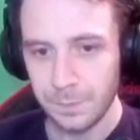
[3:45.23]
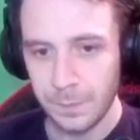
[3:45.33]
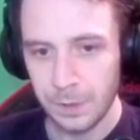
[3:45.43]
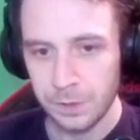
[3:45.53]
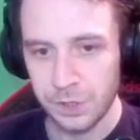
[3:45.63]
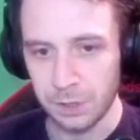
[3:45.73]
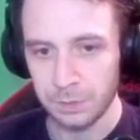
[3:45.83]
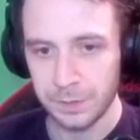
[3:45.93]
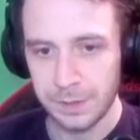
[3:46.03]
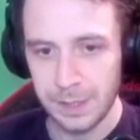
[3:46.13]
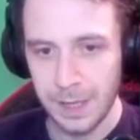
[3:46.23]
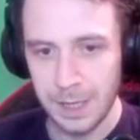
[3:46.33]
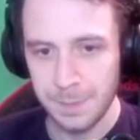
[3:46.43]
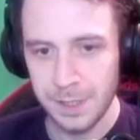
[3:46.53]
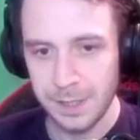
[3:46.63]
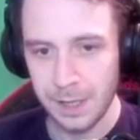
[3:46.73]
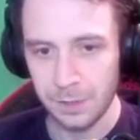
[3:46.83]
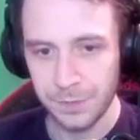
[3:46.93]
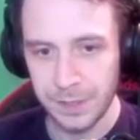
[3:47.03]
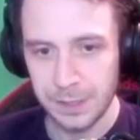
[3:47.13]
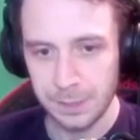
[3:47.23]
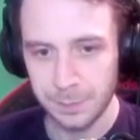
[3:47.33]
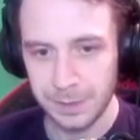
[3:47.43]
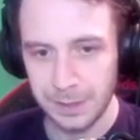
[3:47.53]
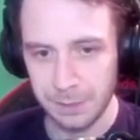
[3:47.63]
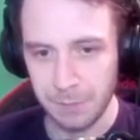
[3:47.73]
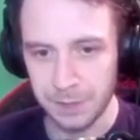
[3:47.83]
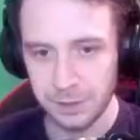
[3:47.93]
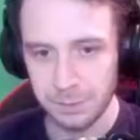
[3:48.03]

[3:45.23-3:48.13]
So the enemy's health is completely random,